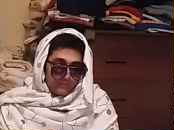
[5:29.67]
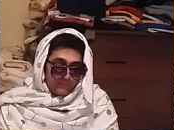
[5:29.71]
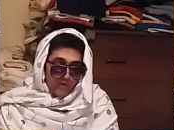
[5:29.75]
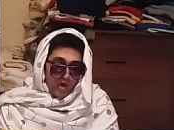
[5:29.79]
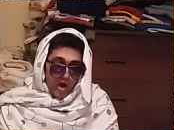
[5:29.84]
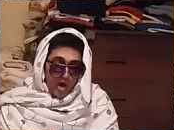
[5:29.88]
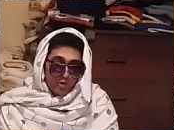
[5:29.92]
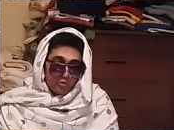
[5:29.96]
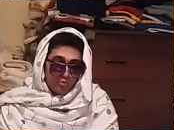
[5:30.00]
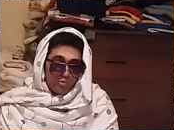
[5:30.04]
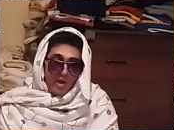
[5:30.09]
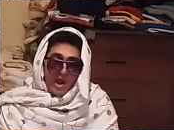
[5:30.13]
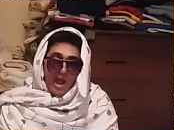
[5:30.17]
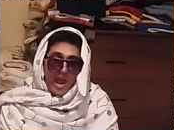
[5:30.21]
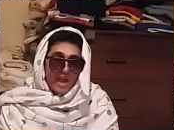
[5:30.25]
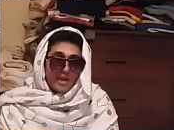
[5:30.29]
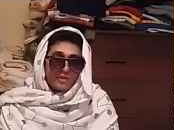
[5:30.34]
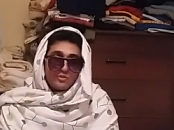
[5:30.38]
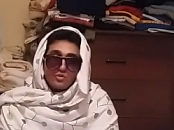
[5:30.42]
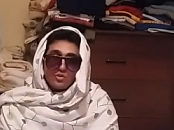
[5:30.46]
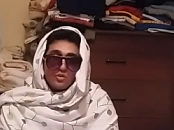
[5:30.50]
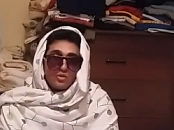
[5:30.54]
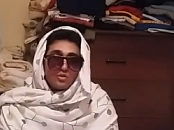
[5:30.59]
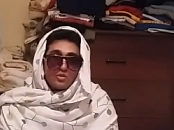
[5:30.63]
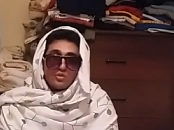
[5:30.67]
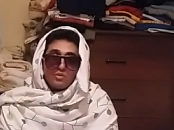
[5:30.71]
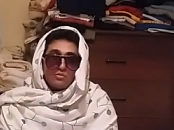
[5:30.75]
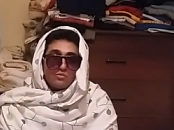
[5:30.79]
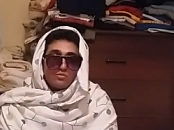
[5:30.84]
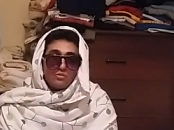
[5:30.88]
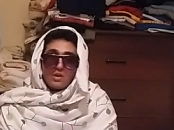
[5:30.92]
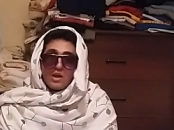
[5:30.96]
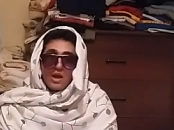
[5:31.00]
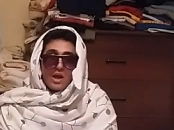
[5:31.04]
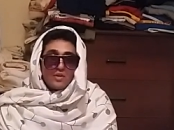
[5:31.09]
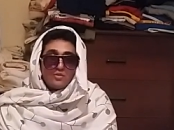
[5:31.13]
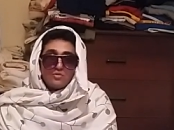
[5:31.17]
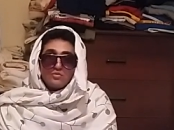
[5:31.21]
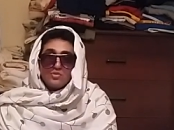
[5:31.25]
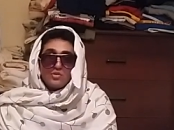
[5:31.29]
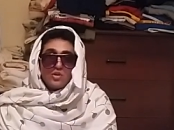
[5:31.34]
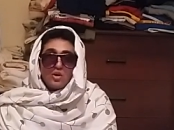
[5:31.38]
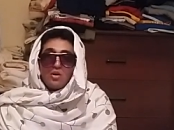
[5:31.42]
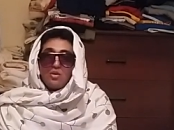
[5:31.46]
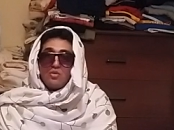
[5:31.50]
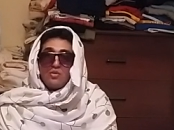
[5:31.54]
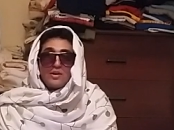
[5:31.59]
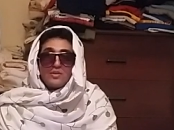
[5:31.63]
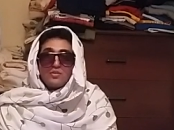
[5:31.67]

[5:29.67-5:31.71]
Von Wagner, I don't know.